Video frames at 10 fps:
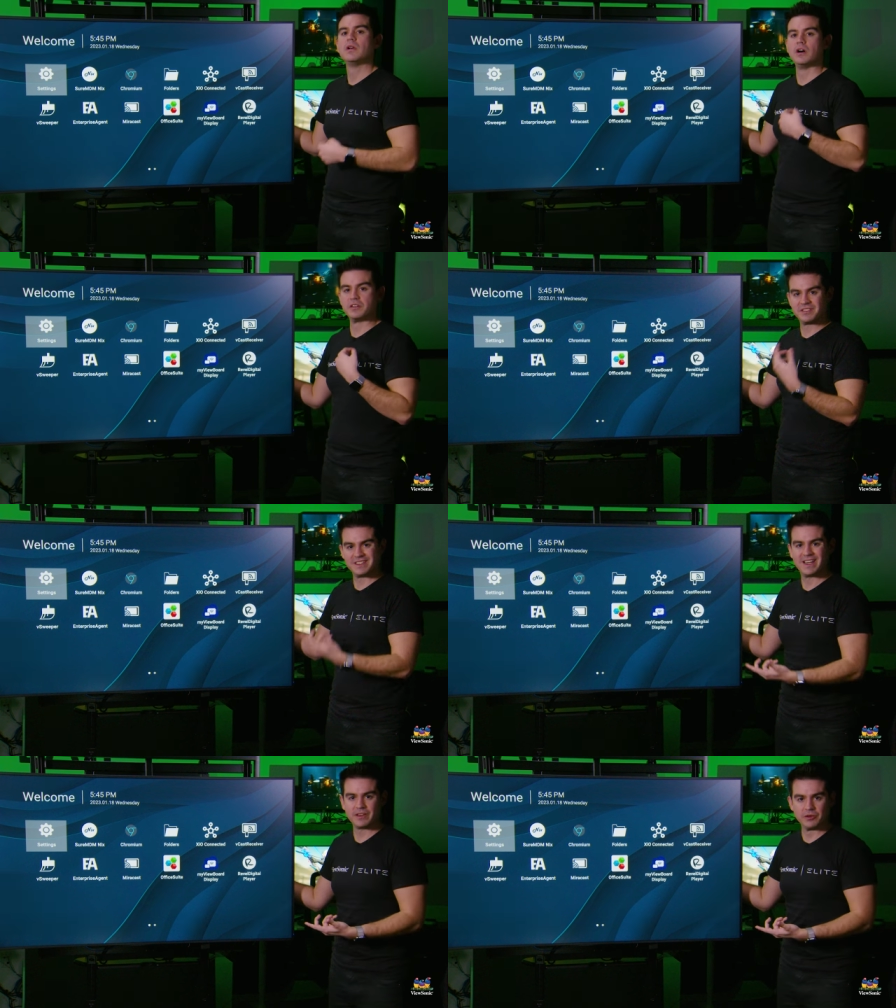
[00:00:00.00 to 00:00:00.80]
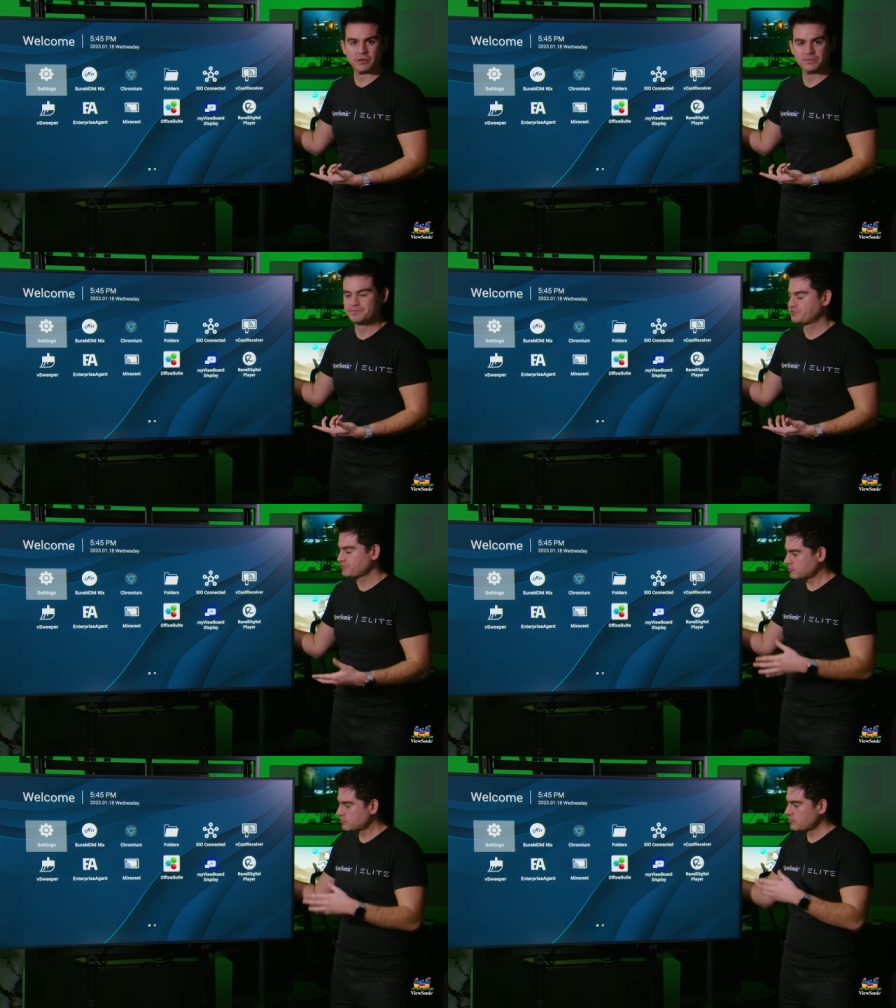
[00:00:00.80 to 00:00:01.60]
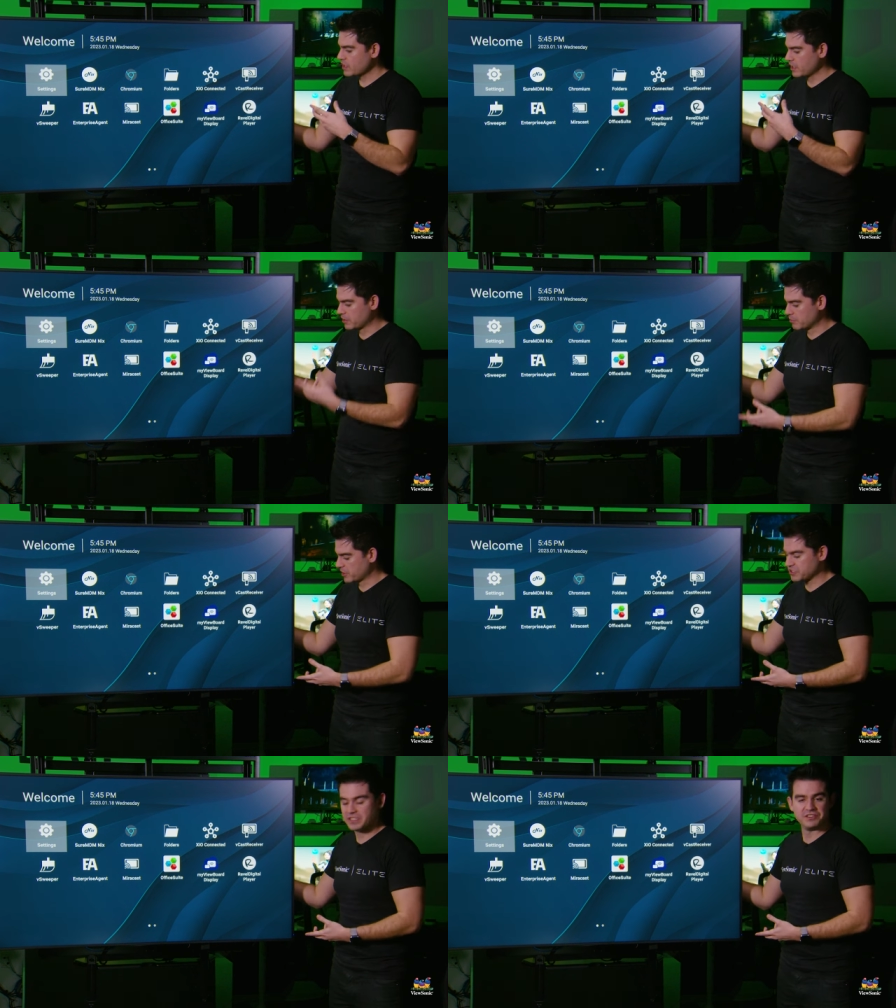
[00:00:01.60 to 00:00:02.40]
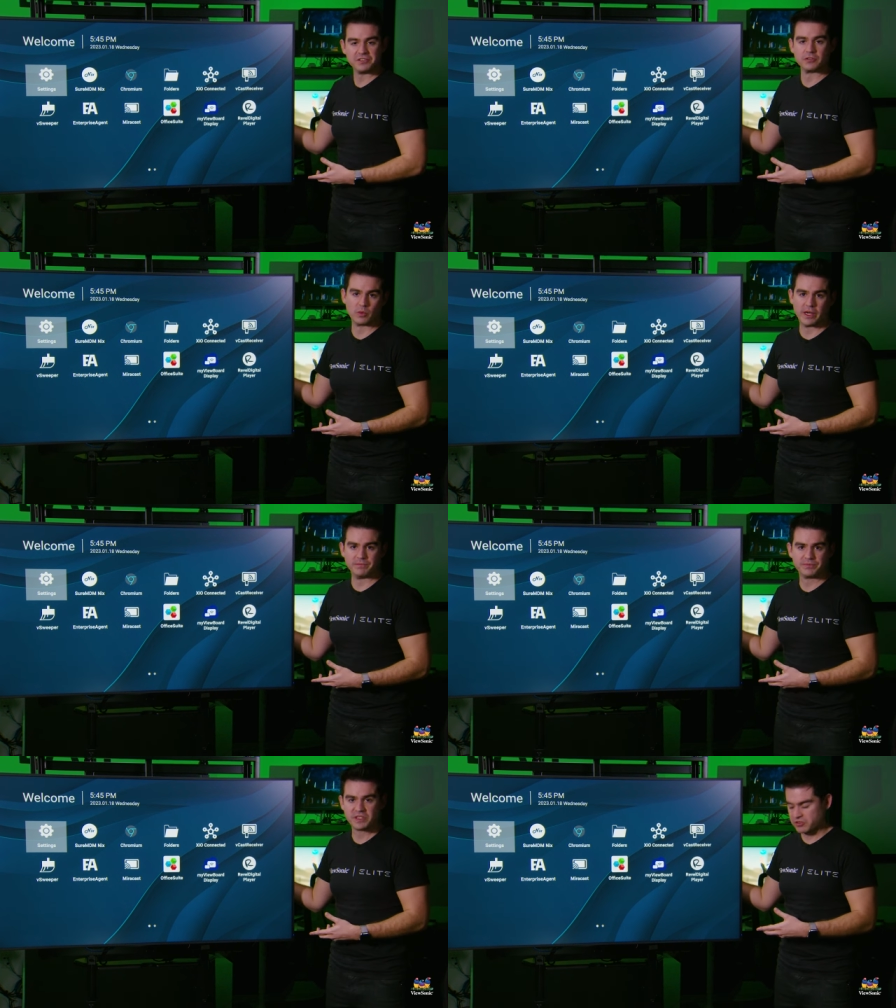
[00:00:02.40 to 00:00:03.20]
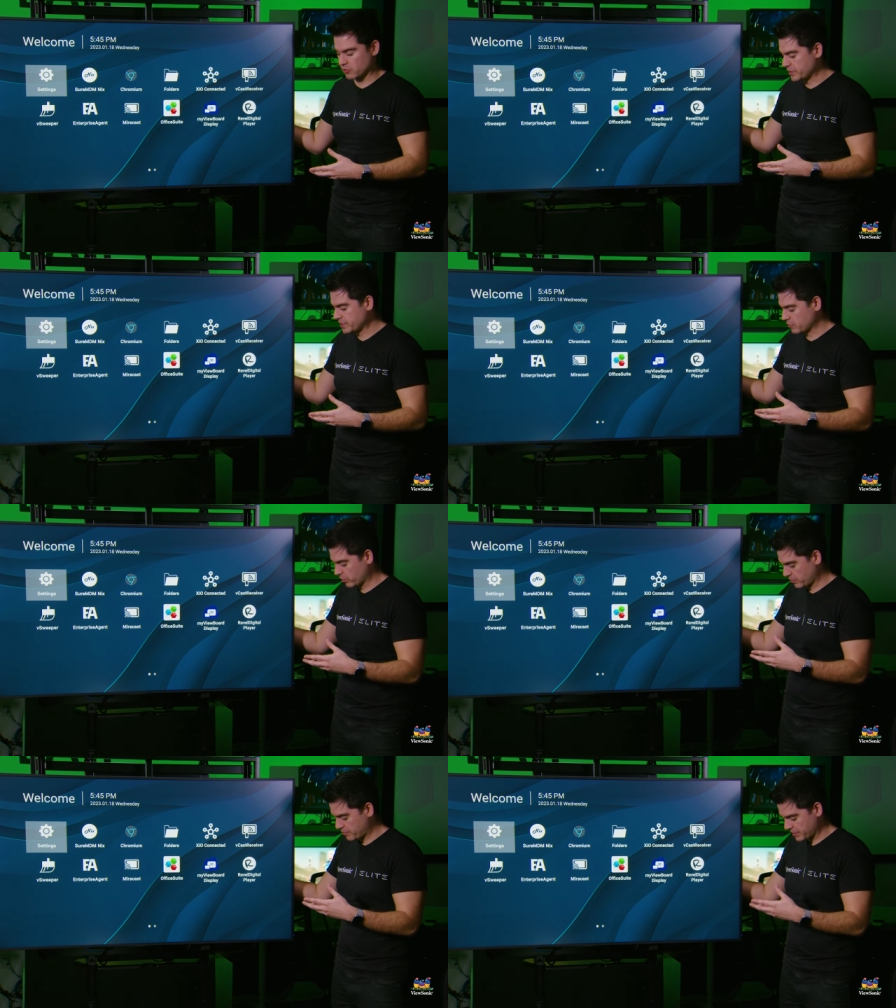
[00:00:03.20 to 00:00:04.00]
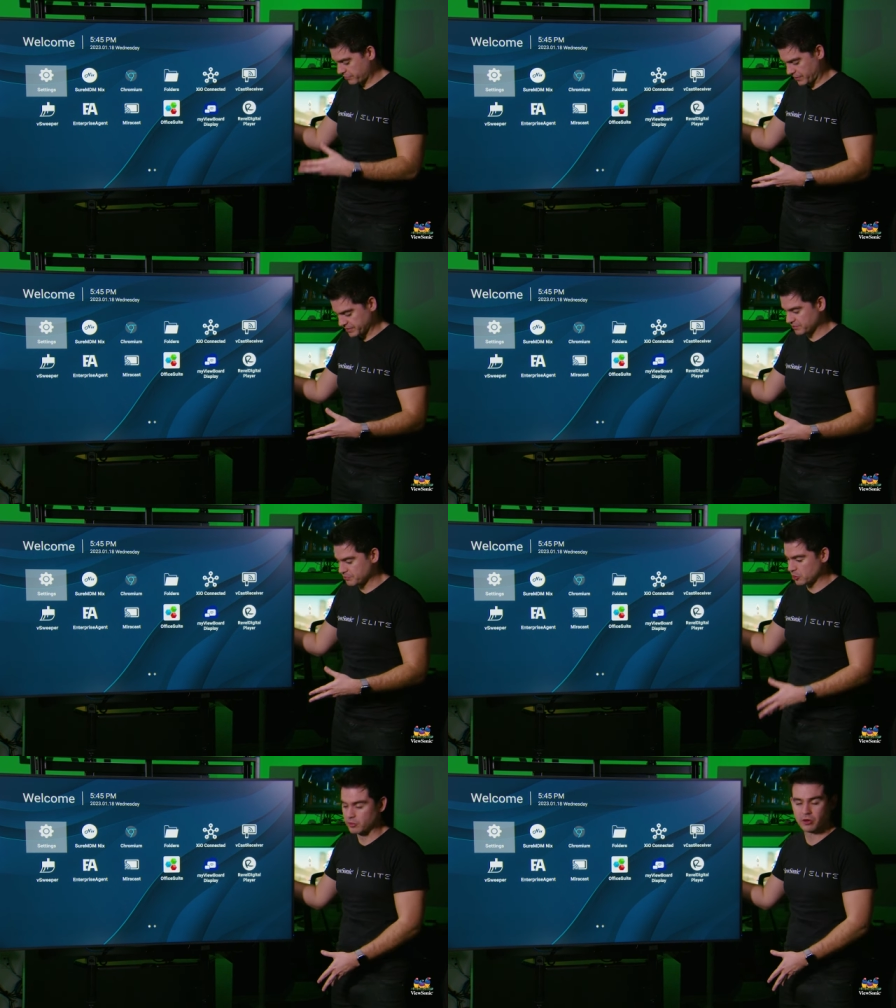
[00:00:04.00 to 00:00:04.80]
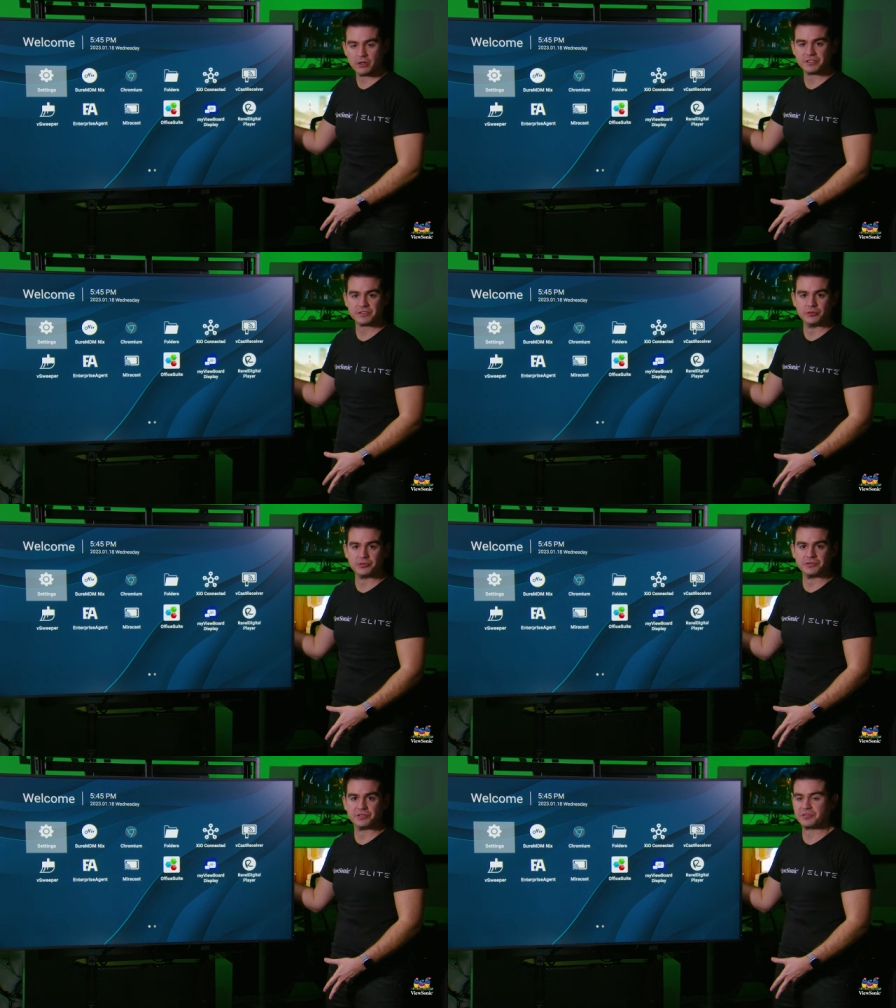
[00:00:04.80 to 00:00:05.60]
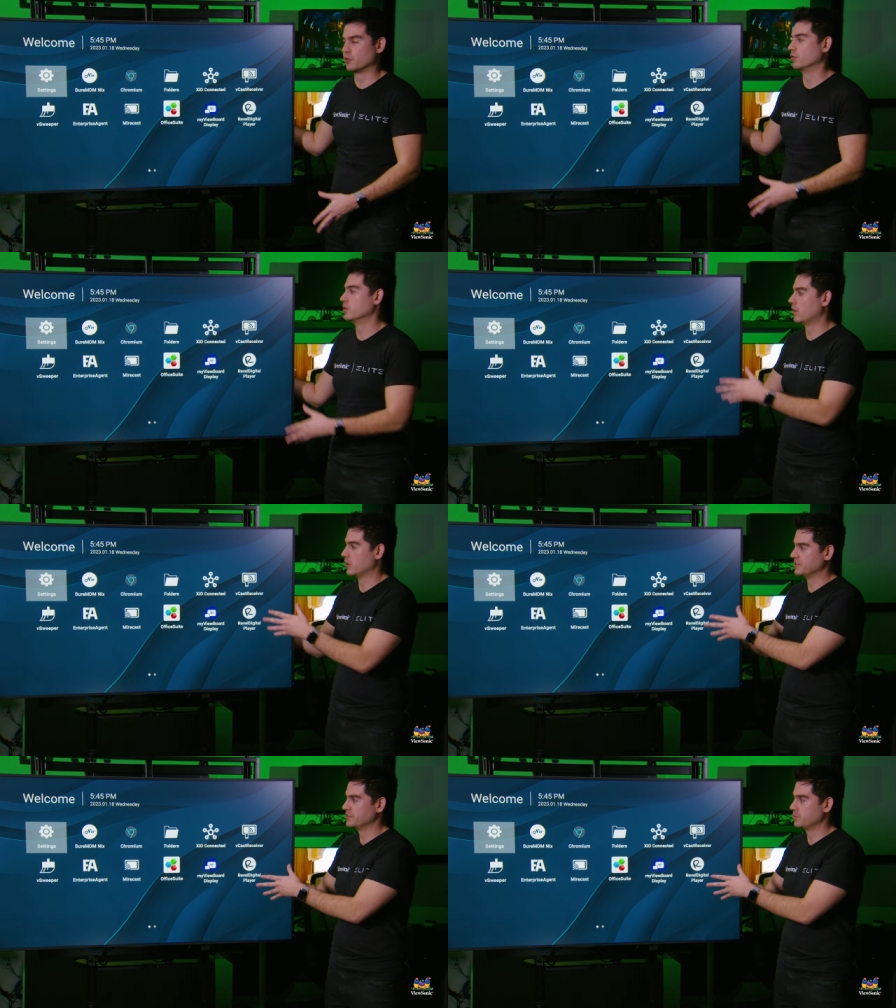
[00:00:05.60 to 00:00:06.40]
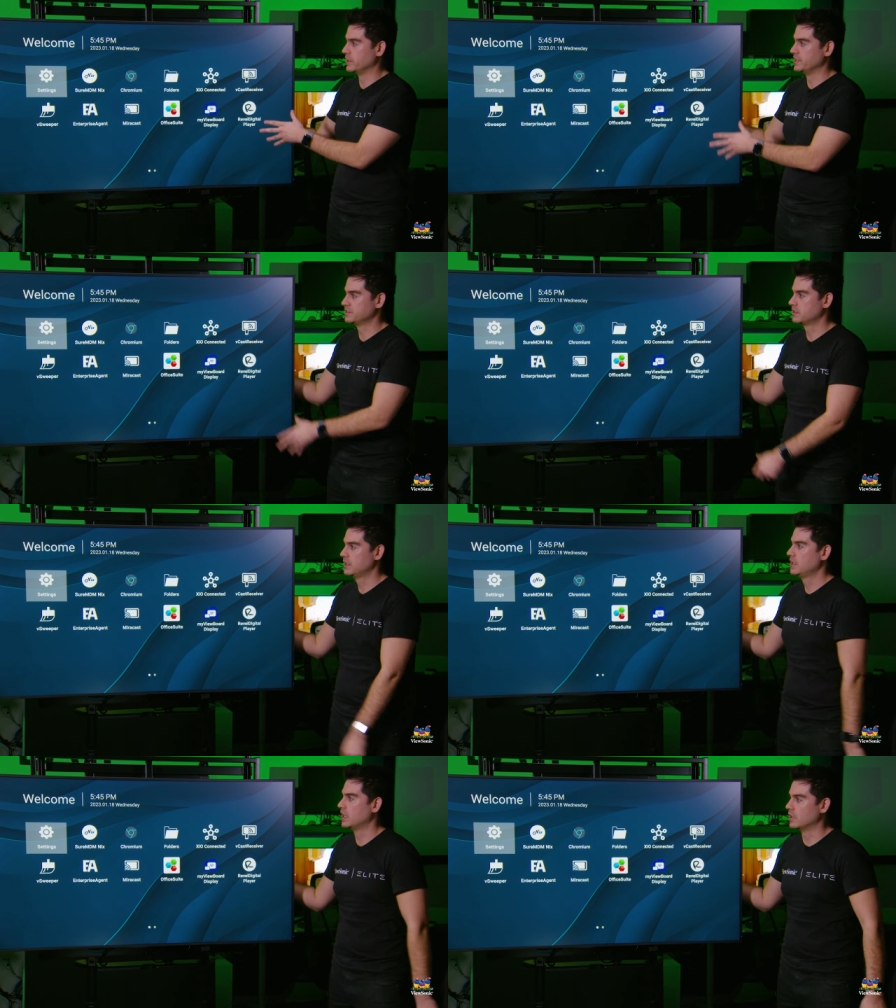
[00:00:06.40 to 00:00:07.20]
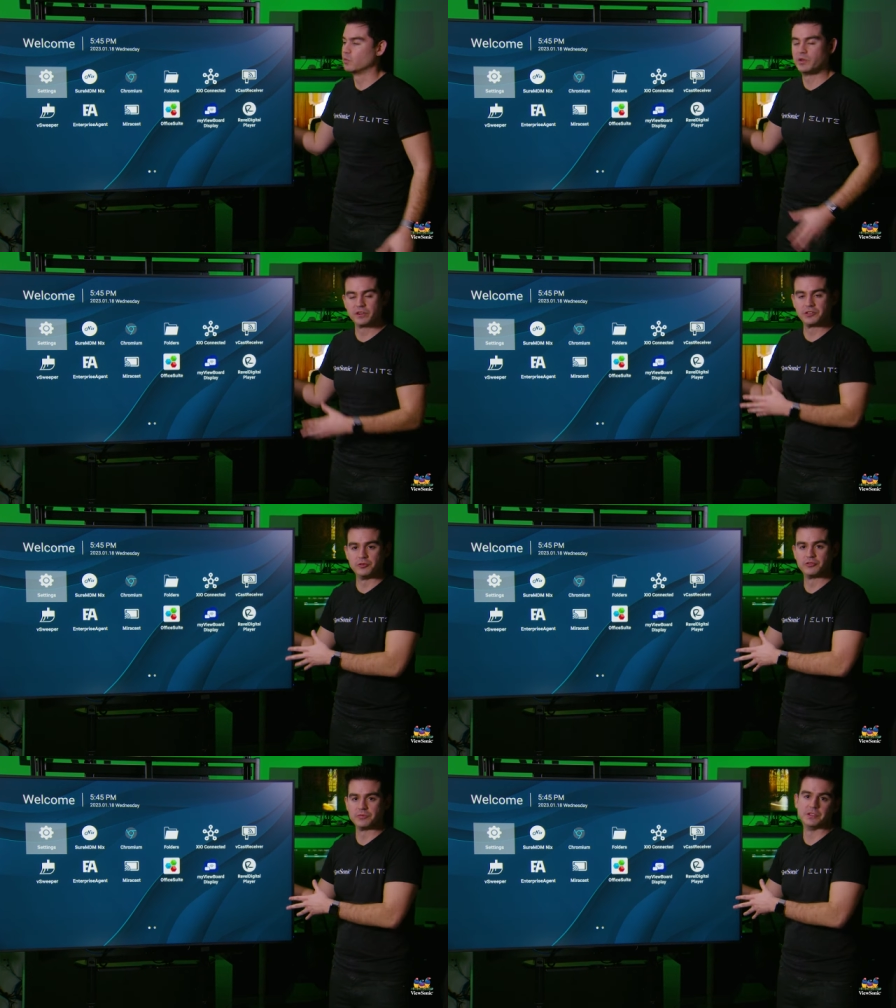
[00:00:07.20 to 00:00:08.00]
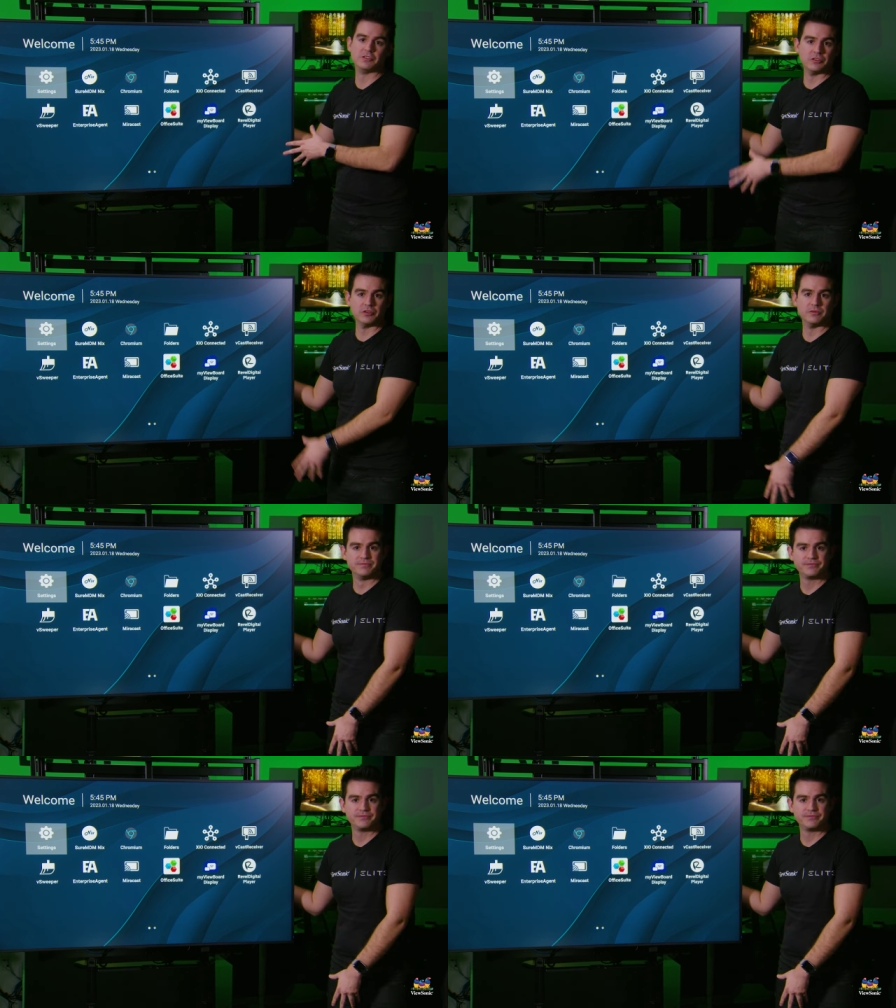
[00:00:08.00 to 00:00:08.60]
uh, together in a much easier way. So we, we're big fans of mobile cart solutions for our displays, uh, and we think you should be too.